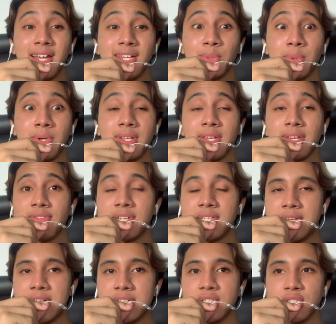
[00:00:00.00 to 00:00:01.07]
I don't want to give
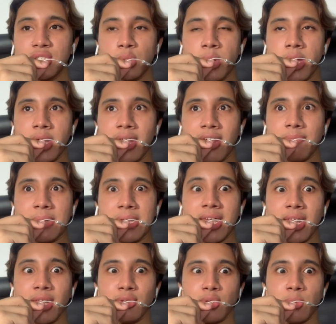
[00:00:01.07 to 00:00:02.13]
attention to hate. I've been
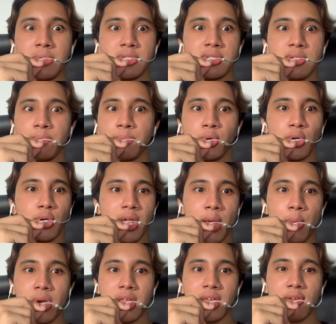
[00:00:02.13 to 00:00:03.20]
getting so much support.
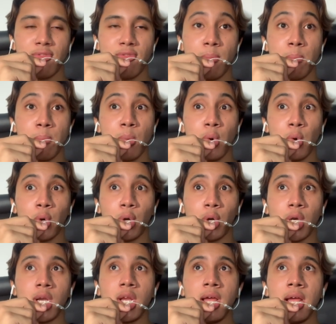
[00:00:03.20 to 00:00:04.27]
I want to give more